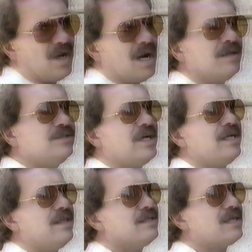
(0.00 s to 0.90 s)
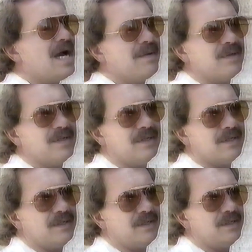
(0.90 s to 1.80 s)
to abhors what
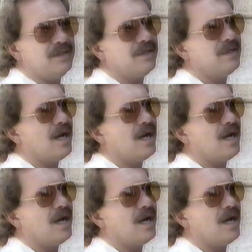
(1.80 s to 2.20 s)
happened out there. Yeah,